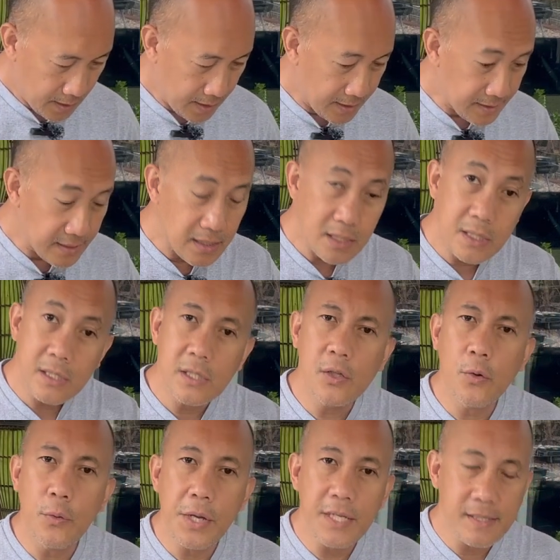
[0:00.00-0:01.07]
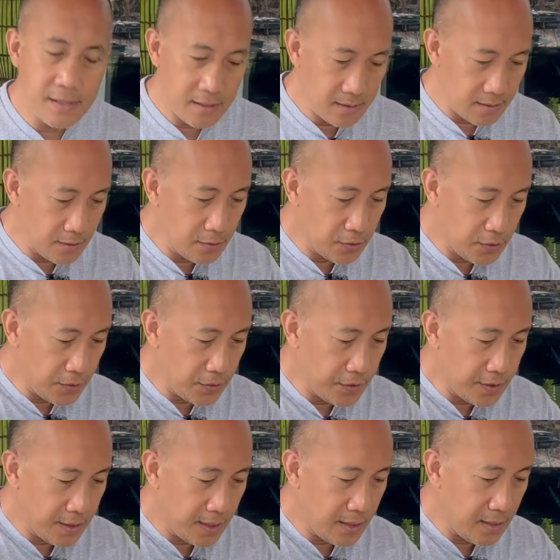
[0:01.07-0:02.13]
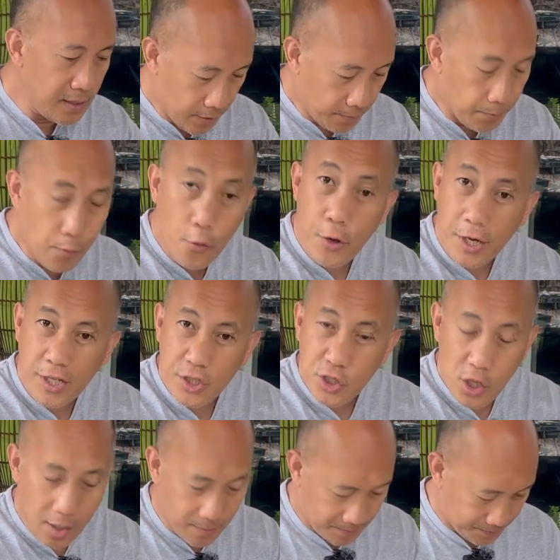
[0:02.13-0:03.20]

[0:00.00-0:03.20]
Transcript: Squeeze it into the pork chop.